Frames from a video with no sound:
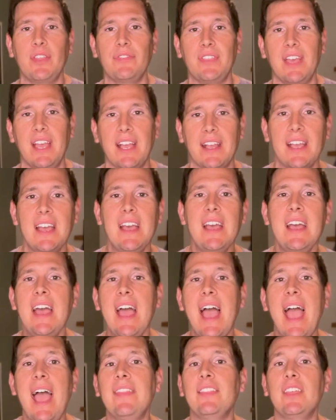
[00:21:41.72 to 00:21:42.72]
the thing,
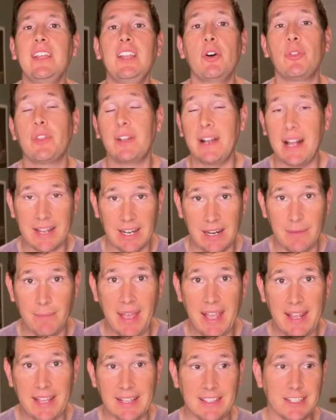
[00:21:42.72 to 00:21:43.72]
and they know they're not going to
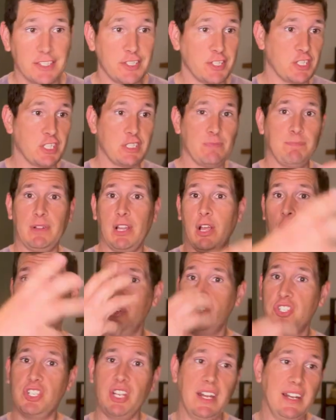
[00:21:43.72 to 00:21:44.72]
make it. This
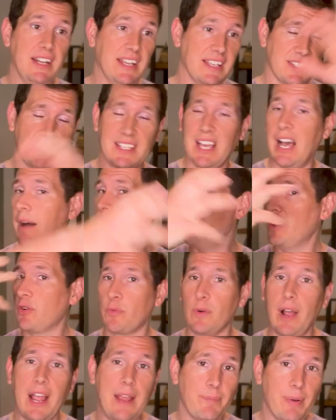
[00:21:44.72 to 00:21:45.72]
explosion is coming
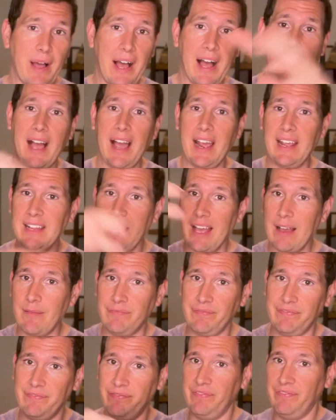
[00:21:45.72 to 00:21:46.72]
right behind
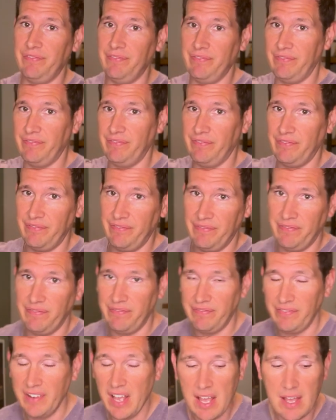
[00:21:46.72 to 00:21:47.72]

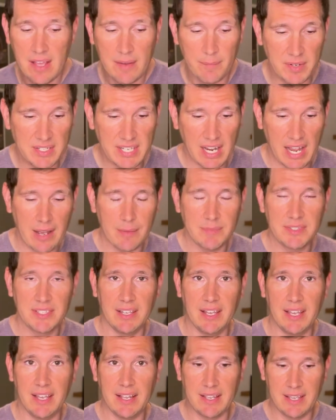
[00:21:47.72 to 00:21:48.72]
them. But Dom's
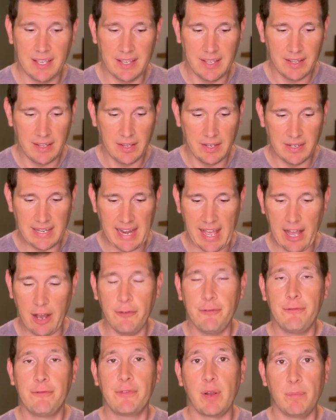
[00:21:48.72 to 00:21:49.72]
like,
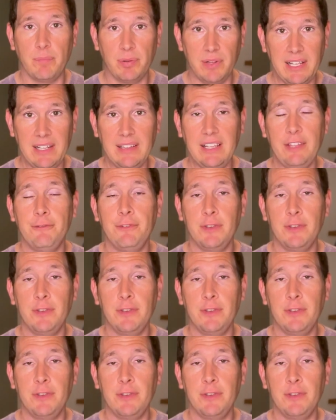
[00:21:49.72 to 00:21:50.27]
now completely